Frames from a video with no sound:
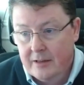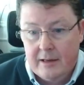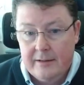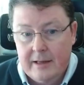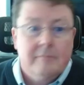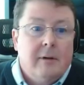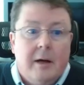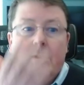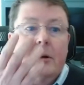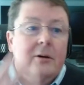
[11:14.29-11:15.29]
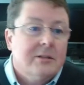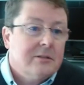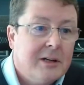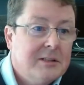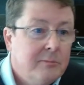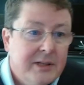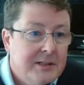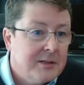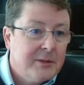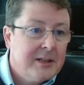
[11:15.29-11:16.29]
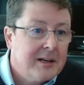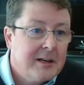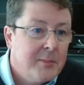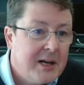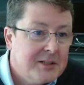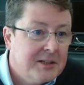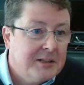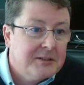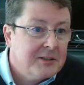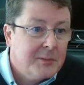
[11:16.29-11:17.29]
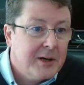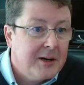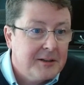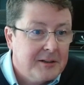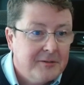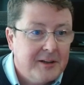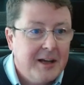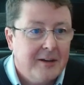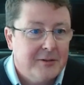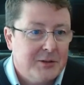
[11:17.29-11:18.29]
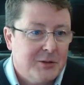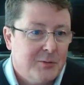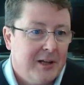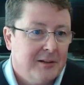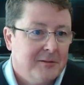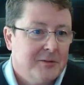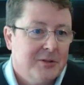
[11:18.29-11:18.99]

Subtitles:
And then I might also want to bid some of that capacity into the market if I have it as well